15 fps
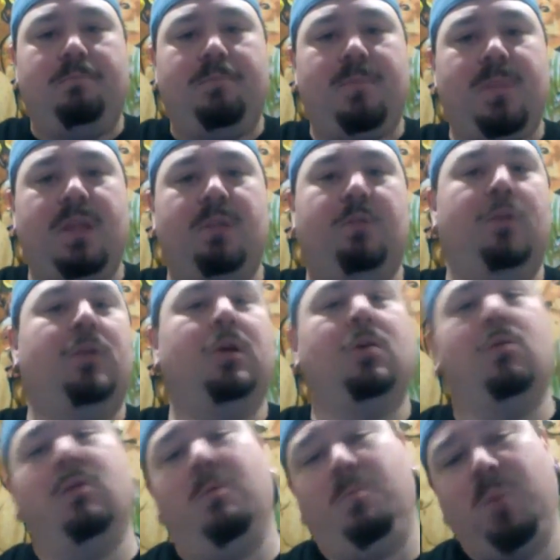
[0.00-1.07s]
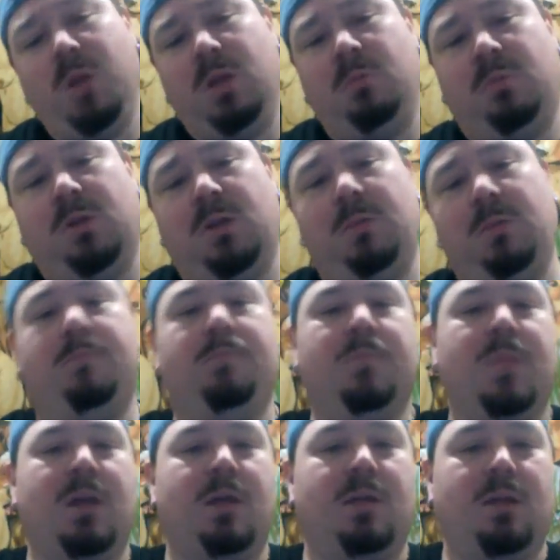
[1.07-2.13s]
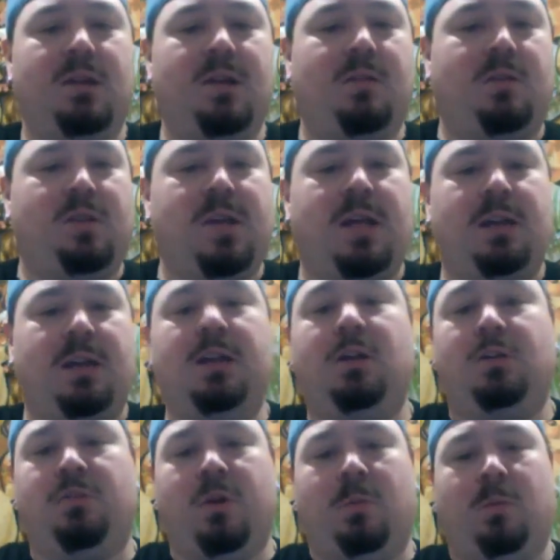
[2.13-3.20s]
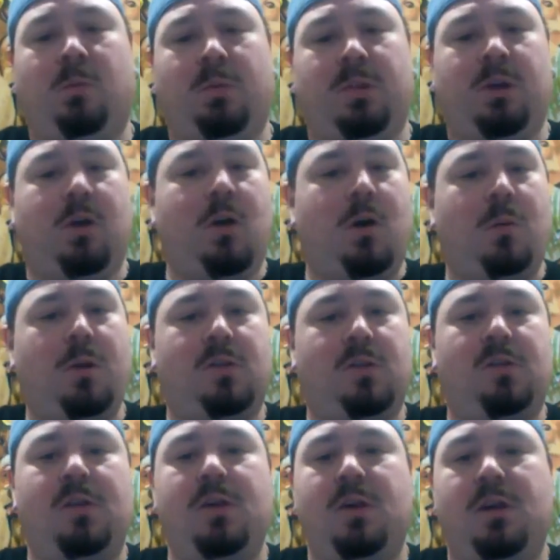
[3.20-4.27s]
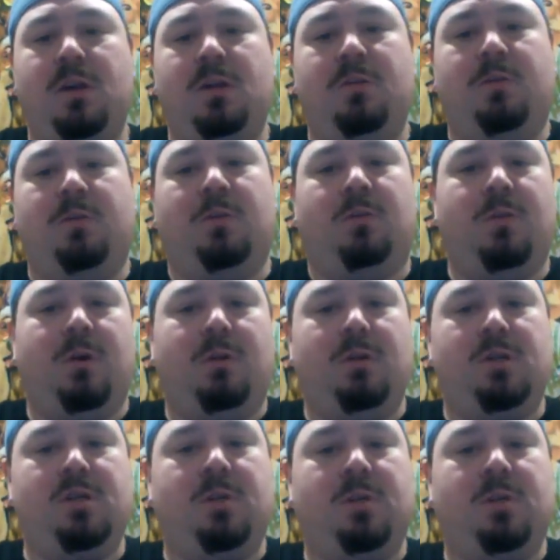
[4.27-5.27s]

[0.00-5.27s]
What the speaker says: If you look over at Binghamton, the Devils had little trouble with the Comets in the first round,